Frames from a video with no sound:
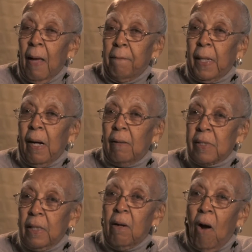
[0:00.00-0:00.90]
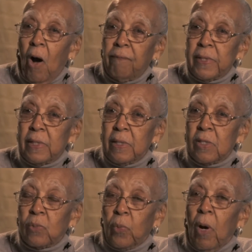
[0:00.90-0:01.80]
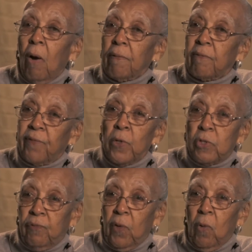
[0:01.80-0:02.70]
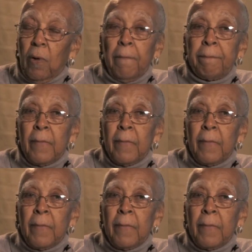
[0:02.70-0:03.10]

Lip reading: because their offices were on the first floor.